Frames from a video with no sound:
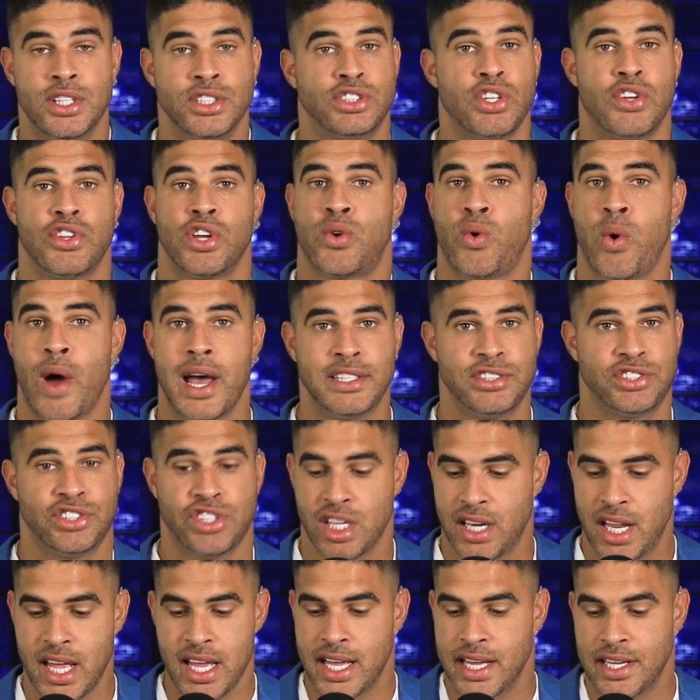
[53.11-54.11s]
So the
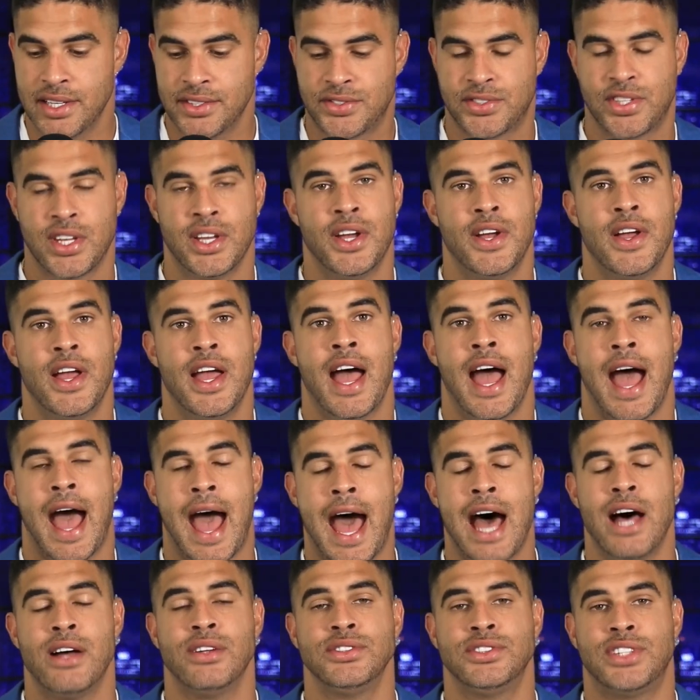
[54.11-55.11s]
question is,
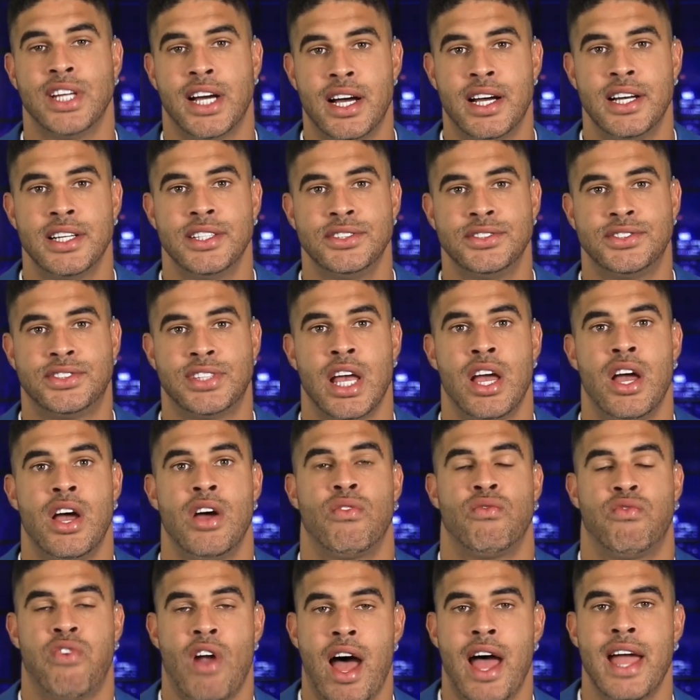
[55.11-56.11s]
how does
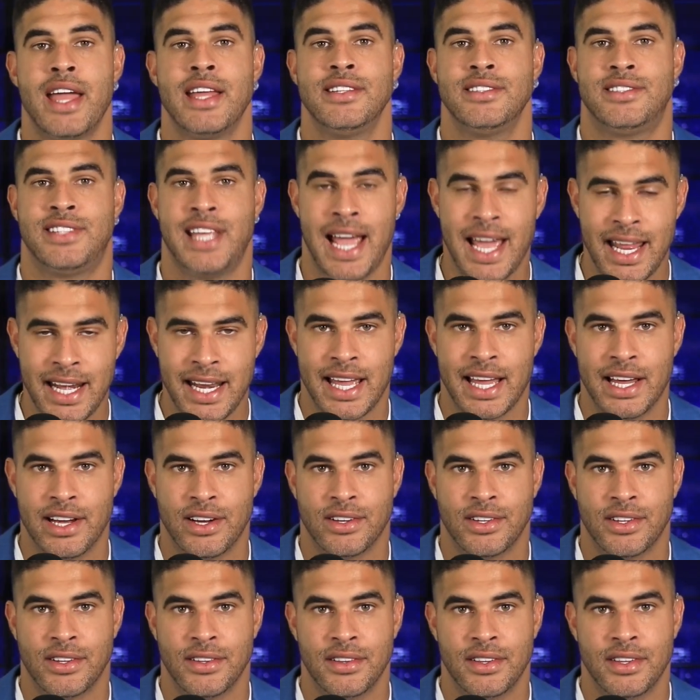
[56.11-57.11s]
Ryan
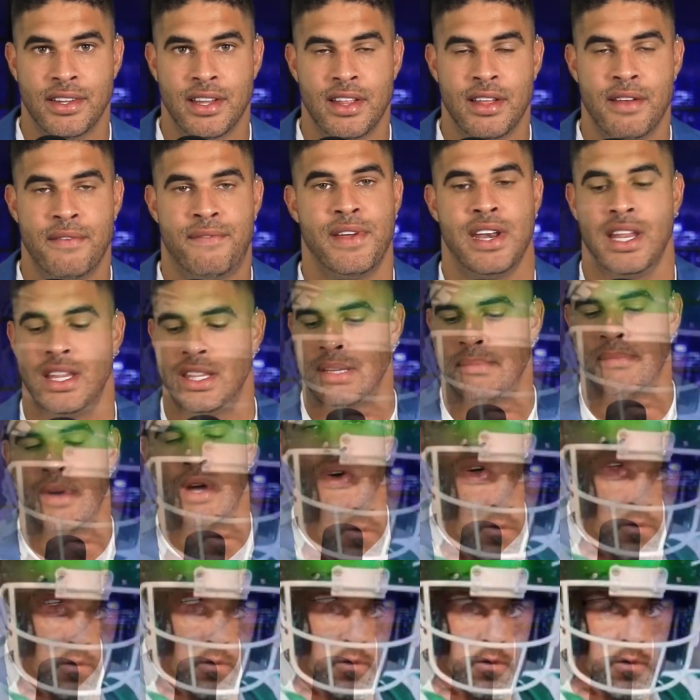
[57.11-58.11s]
Tannehill fit in the
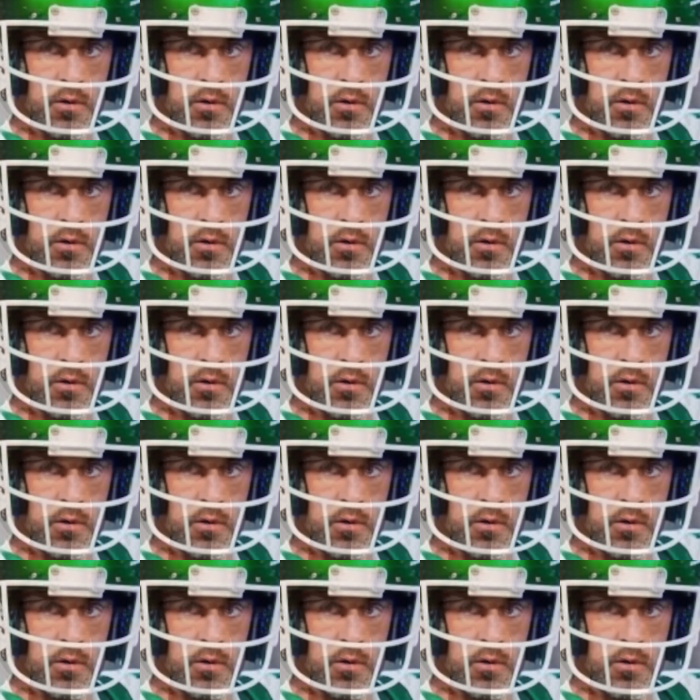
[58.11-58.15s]
mold?